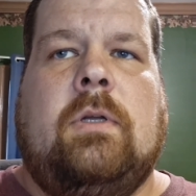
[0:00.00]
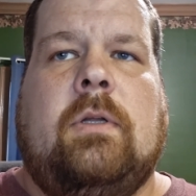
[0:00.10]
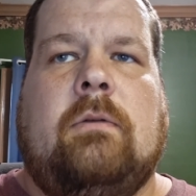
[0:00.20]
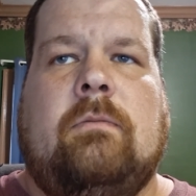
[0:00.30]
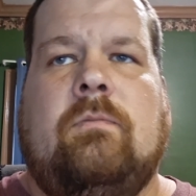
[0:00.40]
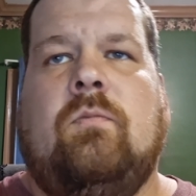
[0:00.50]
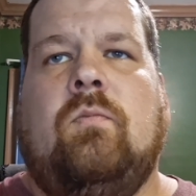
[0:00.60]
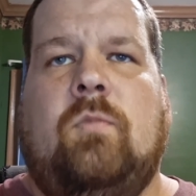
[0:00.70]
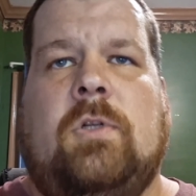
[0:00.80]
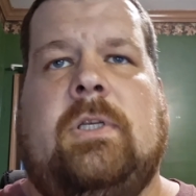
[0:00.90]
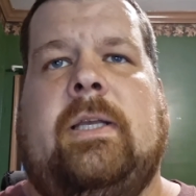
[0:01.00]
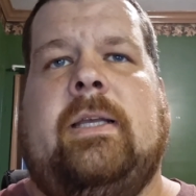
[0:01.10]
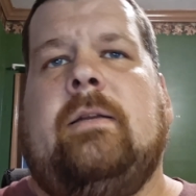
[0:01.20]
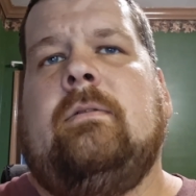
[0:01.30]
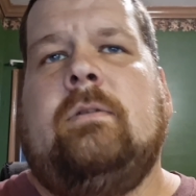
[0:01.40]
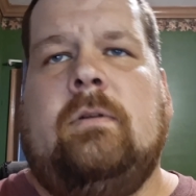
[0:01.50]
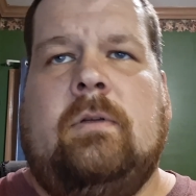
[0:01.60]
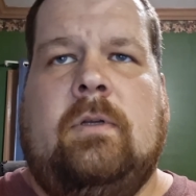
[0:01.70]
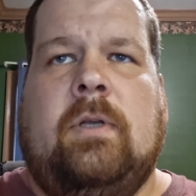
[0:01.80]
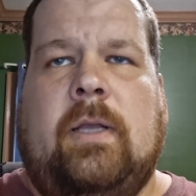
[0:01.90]
And once again,
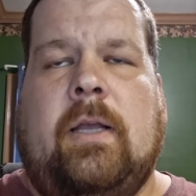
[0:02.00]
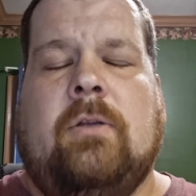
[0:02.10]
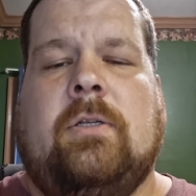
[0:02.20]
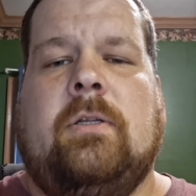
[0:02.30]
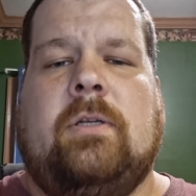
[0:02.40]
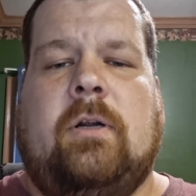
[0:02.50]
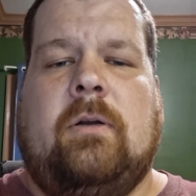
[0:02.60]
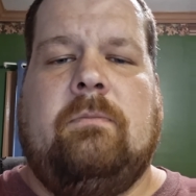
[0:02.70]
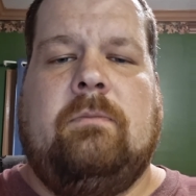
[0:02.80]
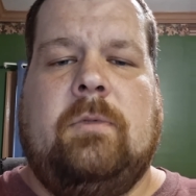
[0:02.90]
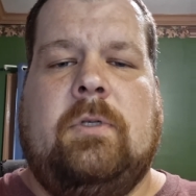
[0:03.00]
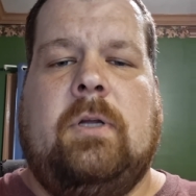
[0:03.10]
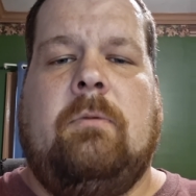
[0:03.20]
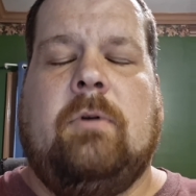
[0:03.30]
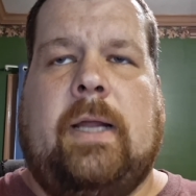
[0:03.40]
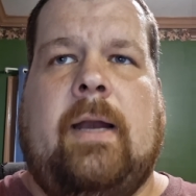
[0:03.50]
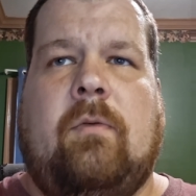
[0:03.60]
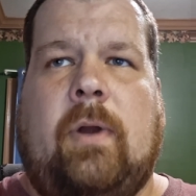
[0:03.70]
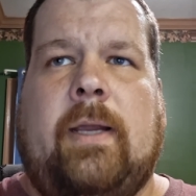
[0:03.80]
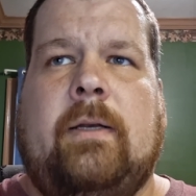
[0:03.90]
it goes to the term double data
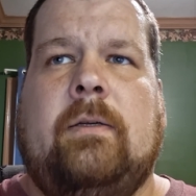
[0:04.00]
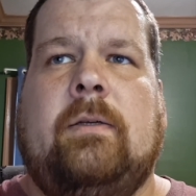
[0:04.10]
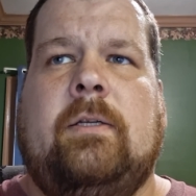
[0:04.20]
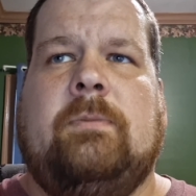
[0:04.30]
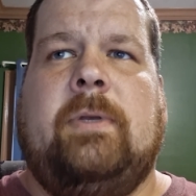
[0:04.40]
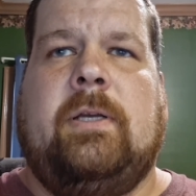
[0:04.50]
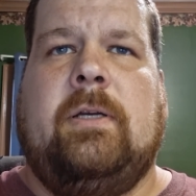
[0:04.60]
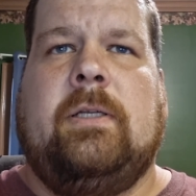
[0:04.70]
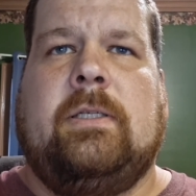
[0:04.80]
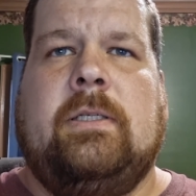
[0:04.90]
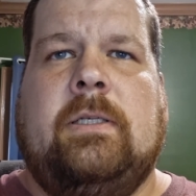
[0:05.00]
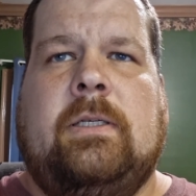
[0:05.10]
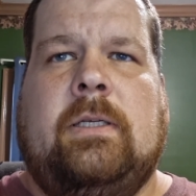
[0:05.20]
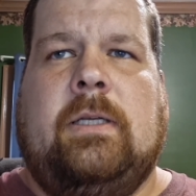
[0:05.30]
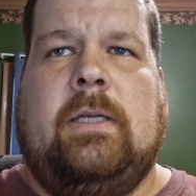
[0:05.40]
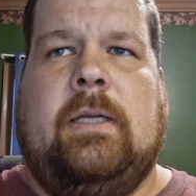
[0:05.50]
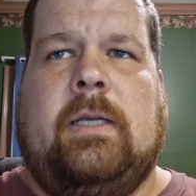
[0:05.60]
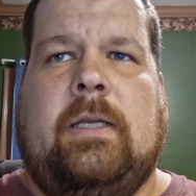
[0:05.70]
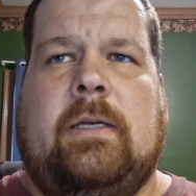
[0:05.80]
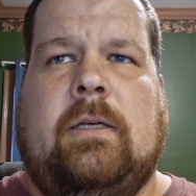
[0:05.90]
rate is because
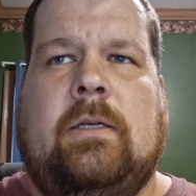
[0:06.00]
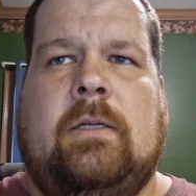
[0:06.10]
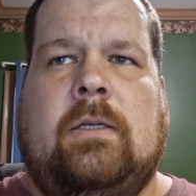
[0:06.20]
it can